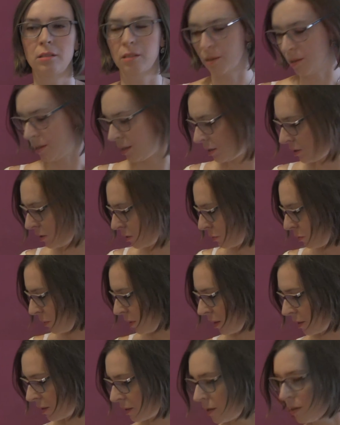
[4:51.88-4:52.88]
this
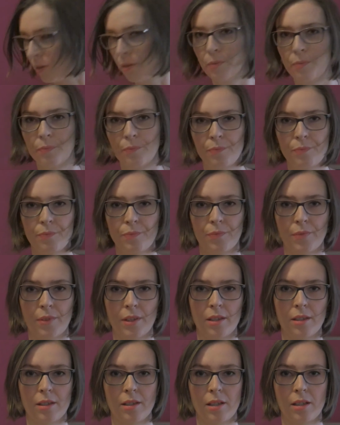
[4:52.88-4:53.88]
one
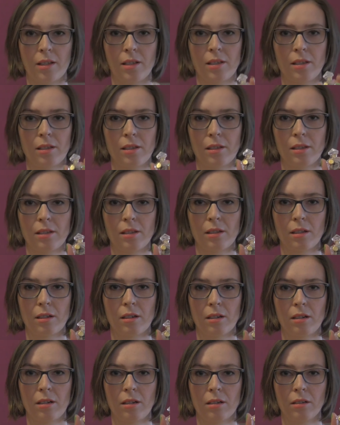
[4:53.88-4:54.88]
this is
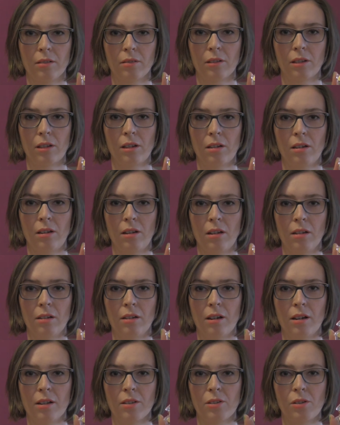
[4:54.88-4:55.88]
uh, Guerlain
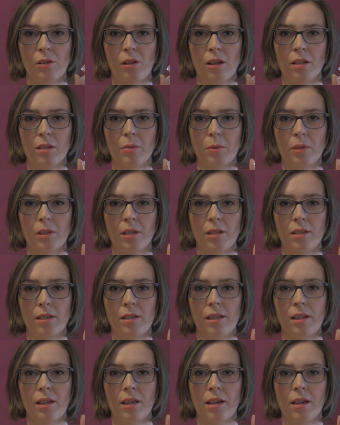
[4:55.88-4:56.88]
Insolence, but it's
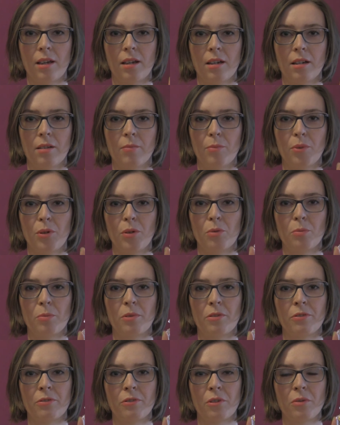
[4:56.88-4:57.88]
the uh, pure
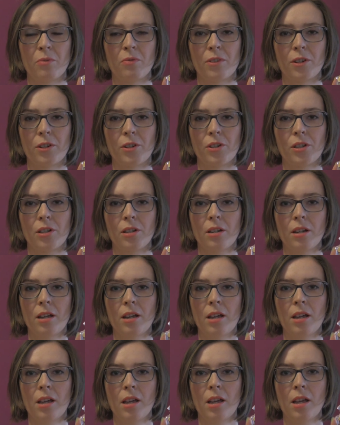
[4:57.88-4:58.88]
perfume version.
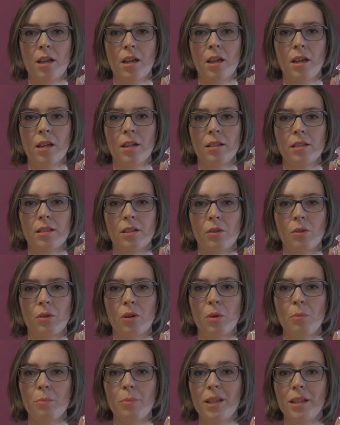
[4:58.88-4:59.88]
So
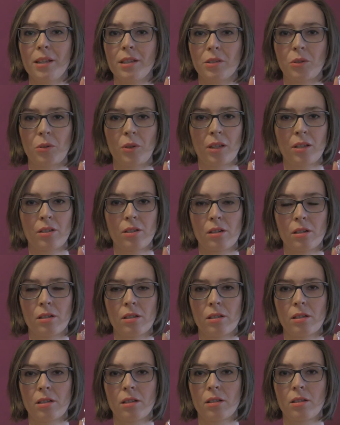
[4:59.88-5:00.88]
complete strangers
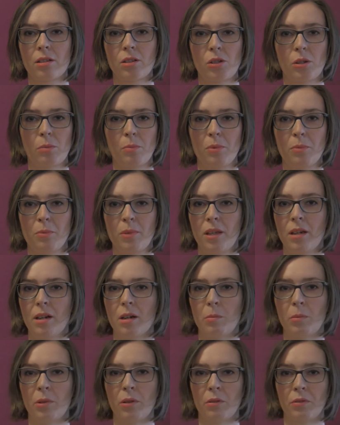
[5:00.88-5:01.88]
stopped me a
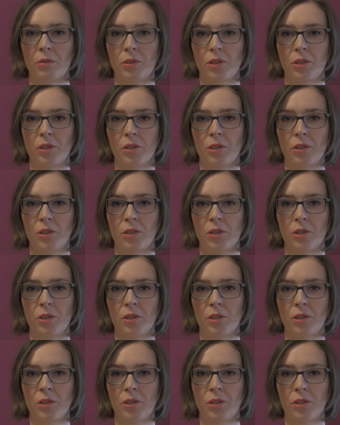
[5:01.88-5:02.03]
couple of